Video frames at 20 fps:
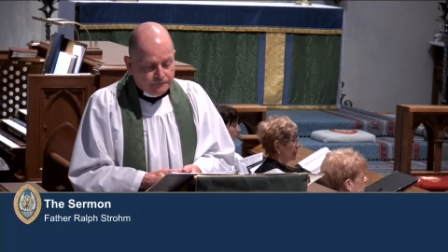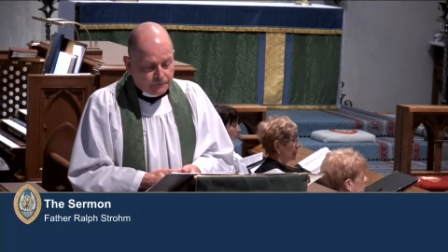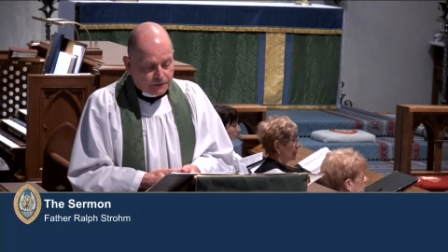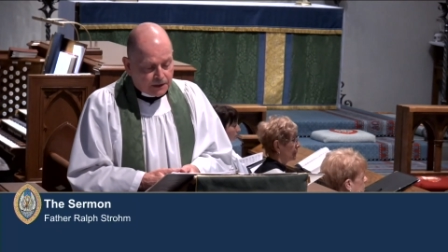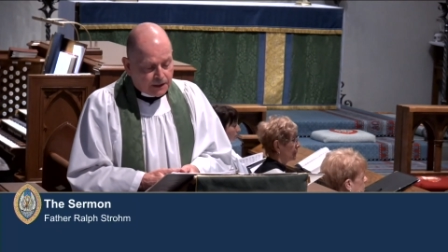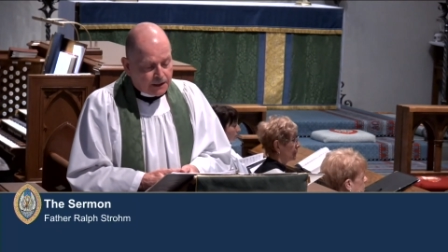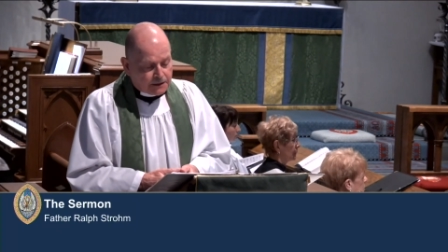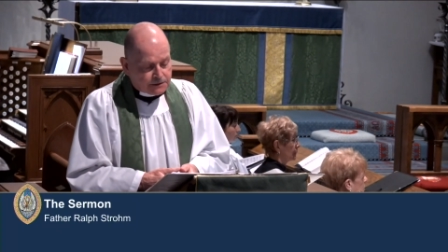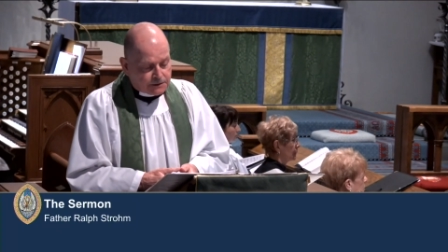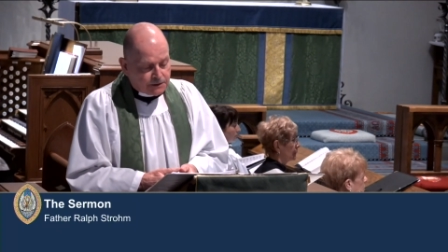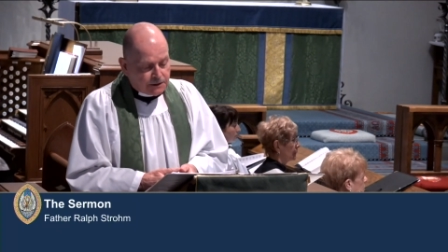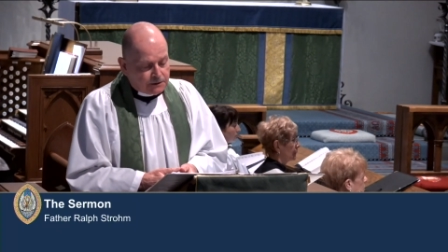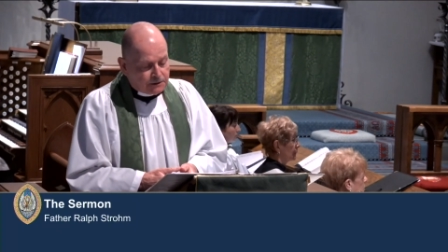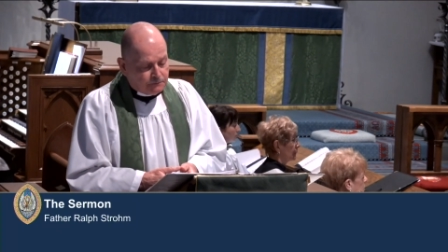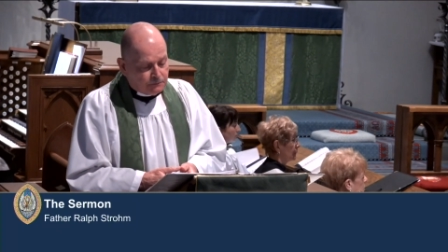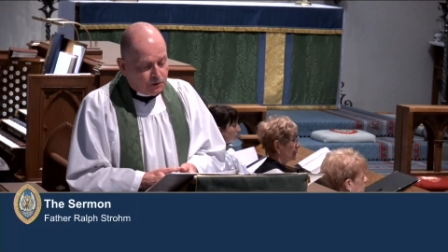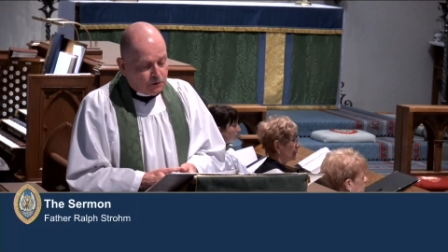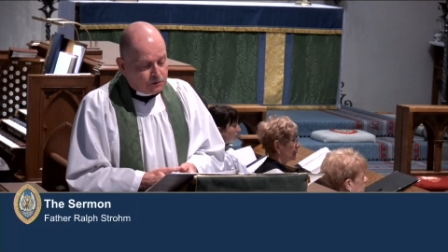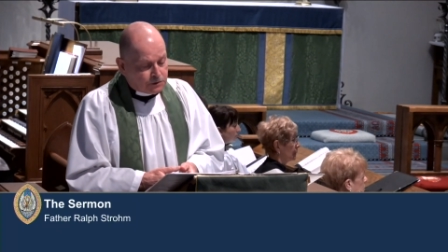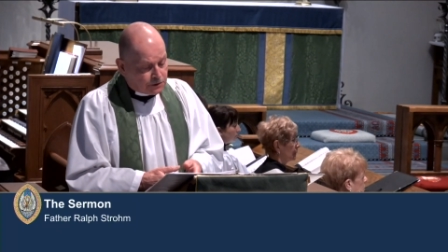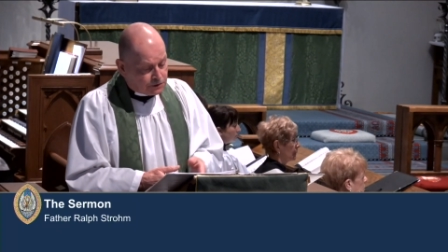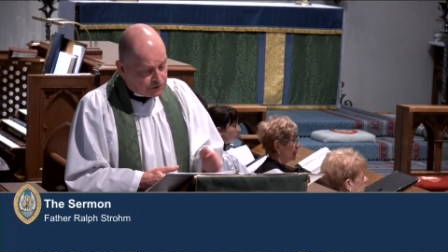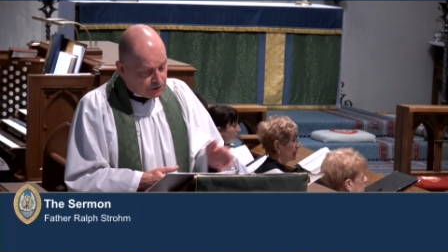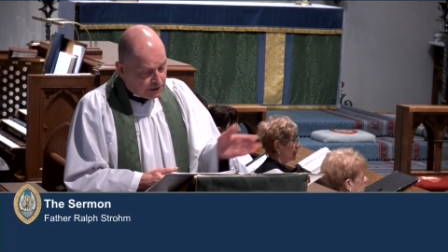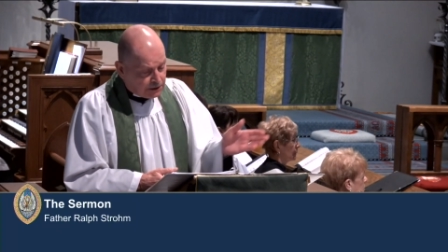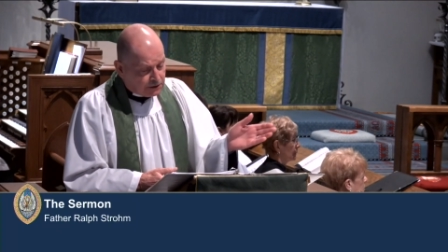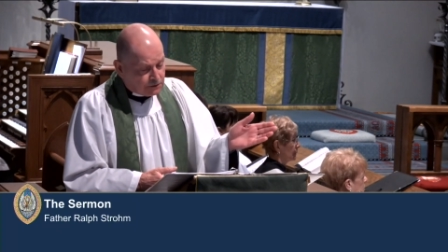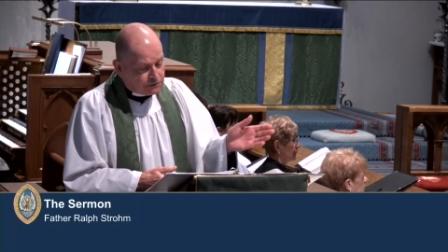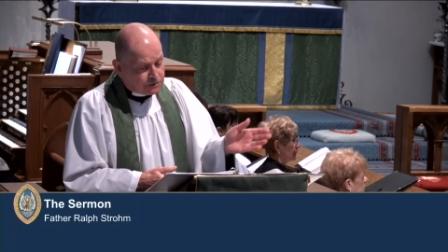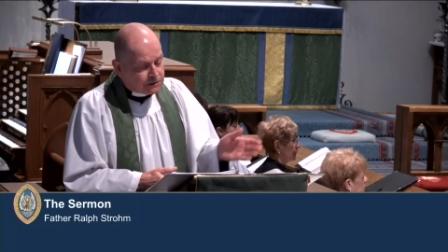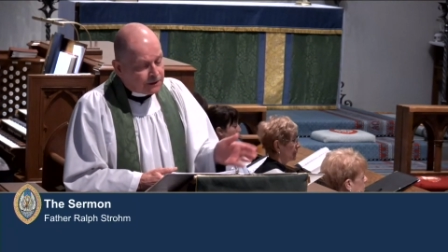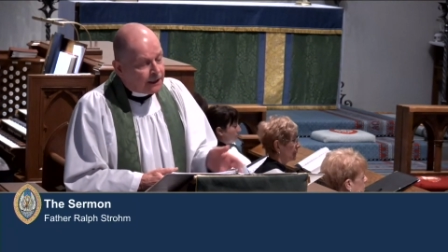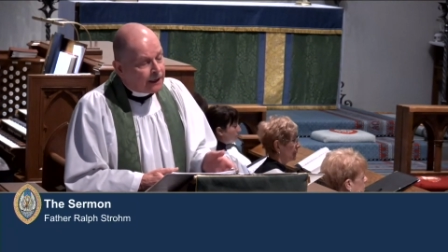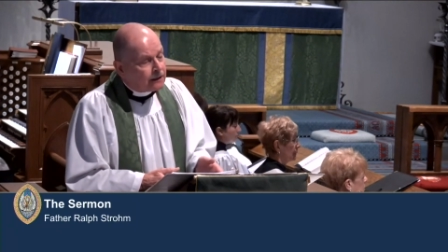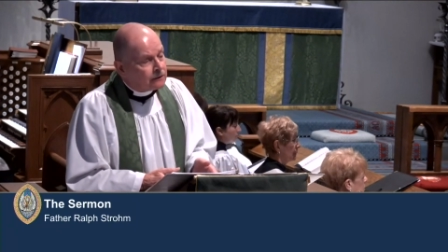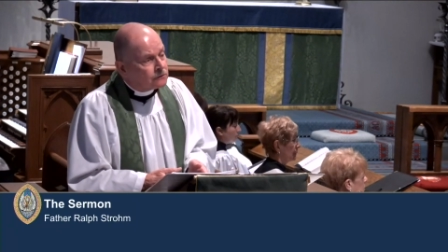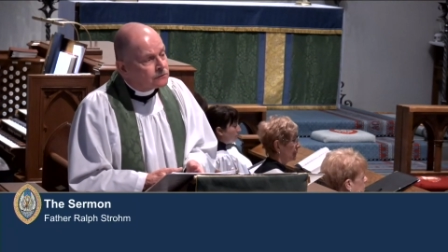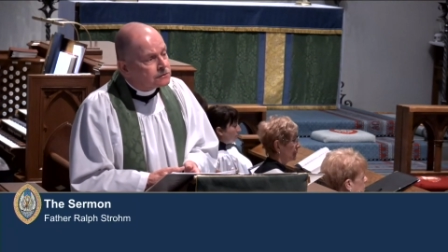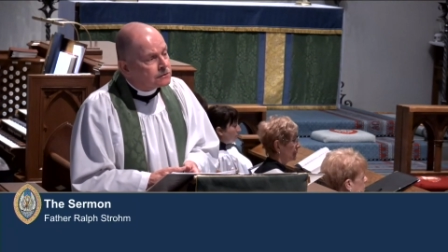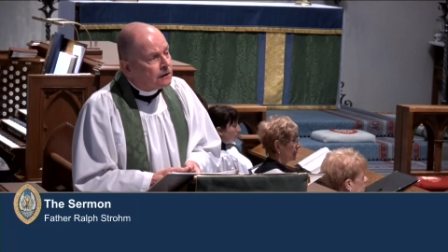God said to Moses, Take your
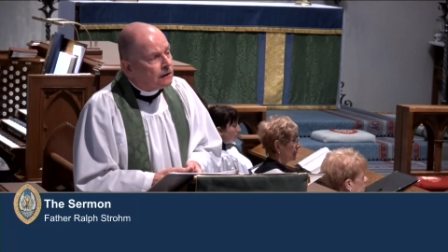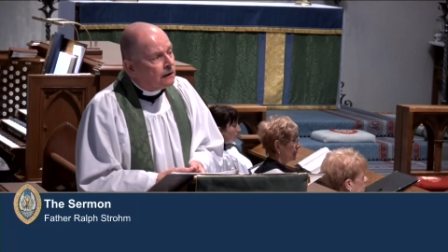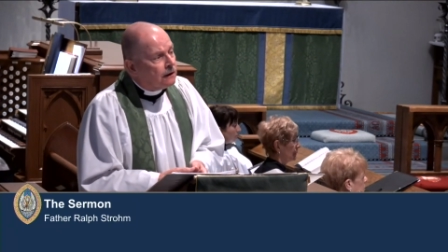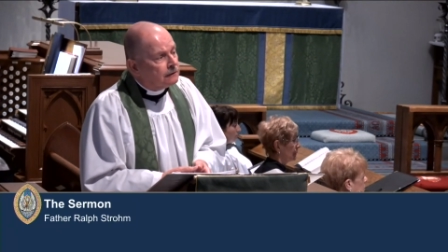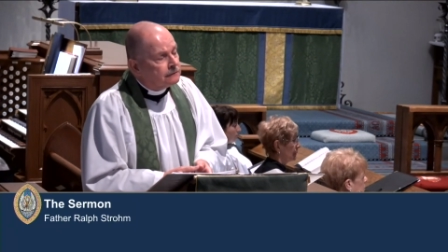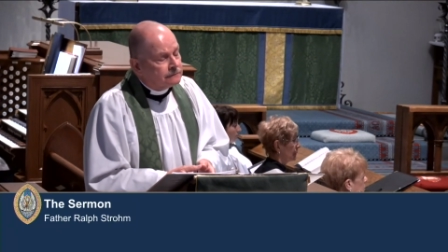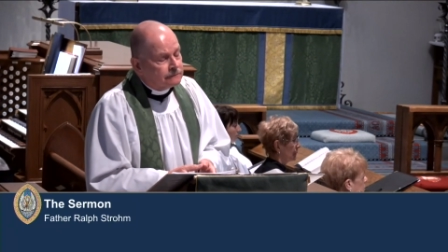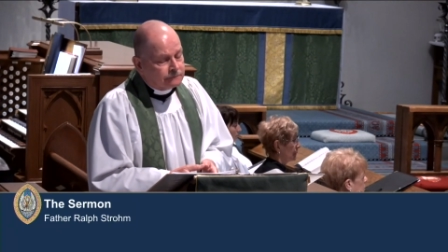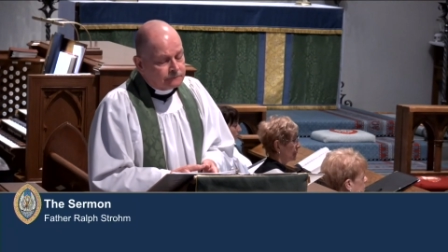sandals off,